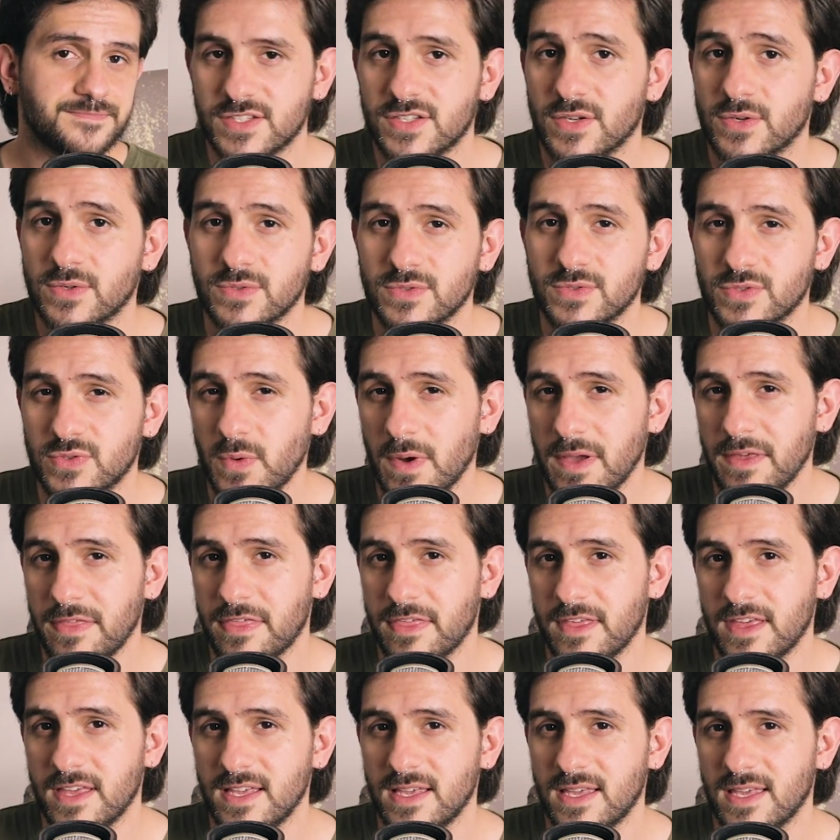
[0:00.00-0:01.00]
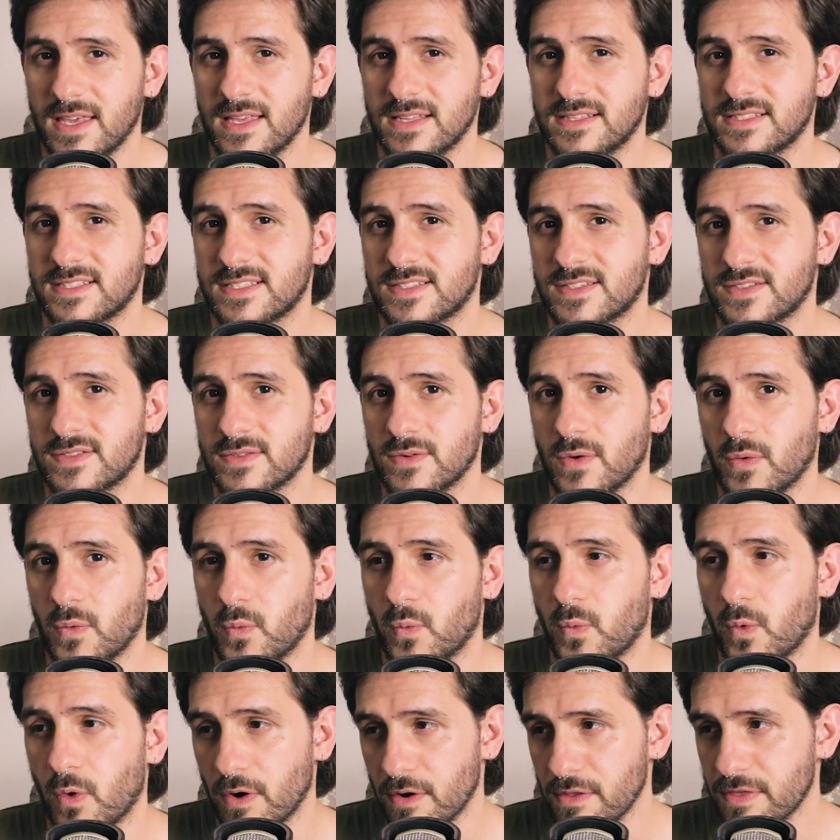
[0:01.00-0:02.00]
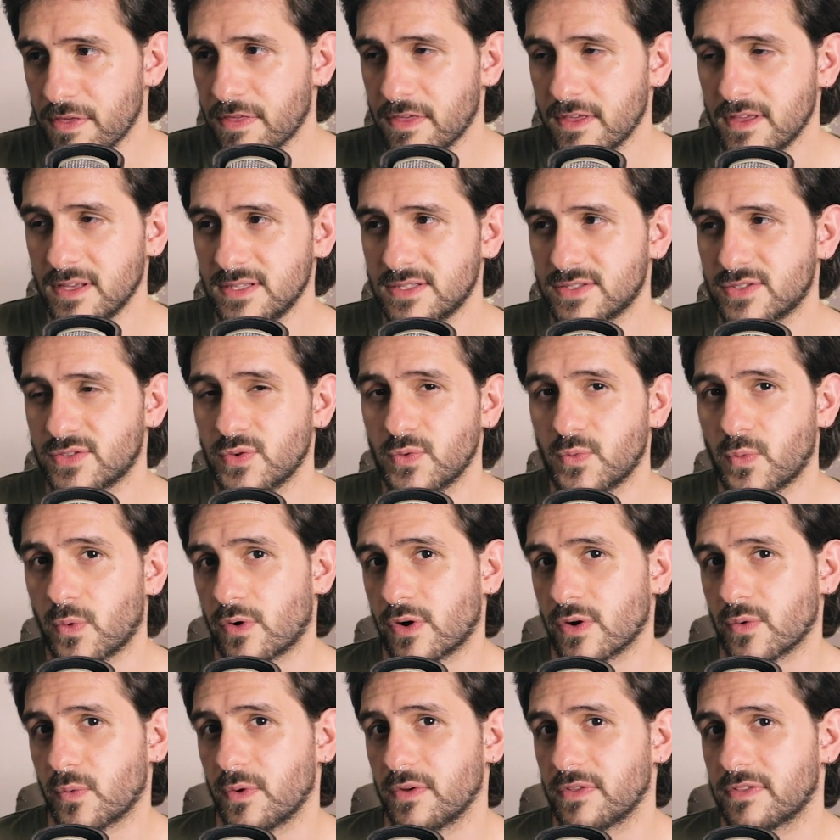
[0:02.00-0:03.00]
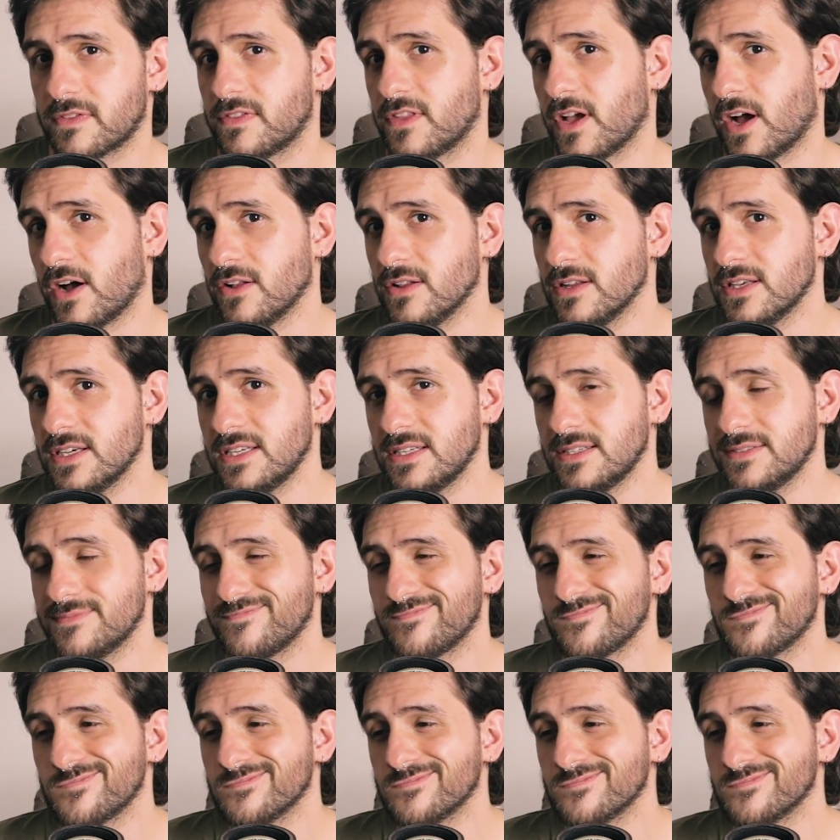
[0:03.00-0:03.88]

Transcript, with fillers: So do I think it's worth it to work with DALL-E?